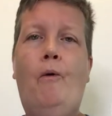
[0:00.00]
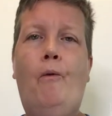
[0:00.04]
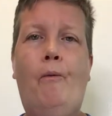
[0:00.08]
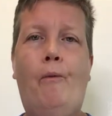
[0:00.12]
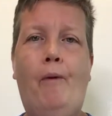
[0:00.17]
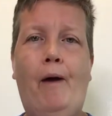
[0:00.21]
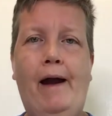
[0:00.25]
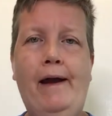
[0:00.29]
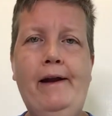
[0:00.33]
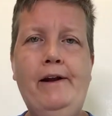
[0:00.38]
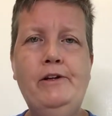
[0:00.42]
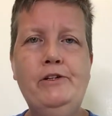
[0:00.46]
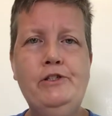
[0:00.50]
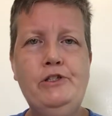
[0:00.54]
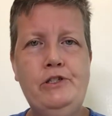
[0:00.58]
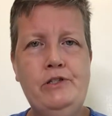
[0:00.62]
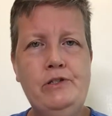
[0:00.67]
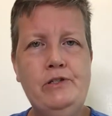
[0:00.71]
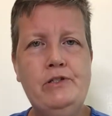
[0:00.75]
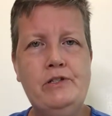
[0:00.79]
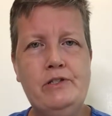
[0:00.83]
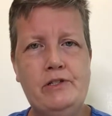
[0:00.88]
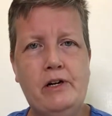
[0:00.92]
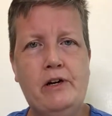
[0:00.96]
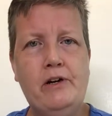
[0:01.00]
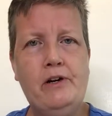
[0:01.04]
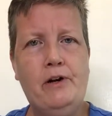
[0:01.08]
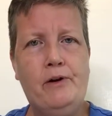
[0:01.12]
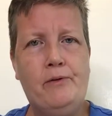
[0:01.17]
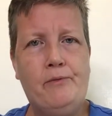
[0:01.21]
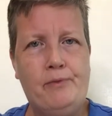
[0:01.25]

why don't you start a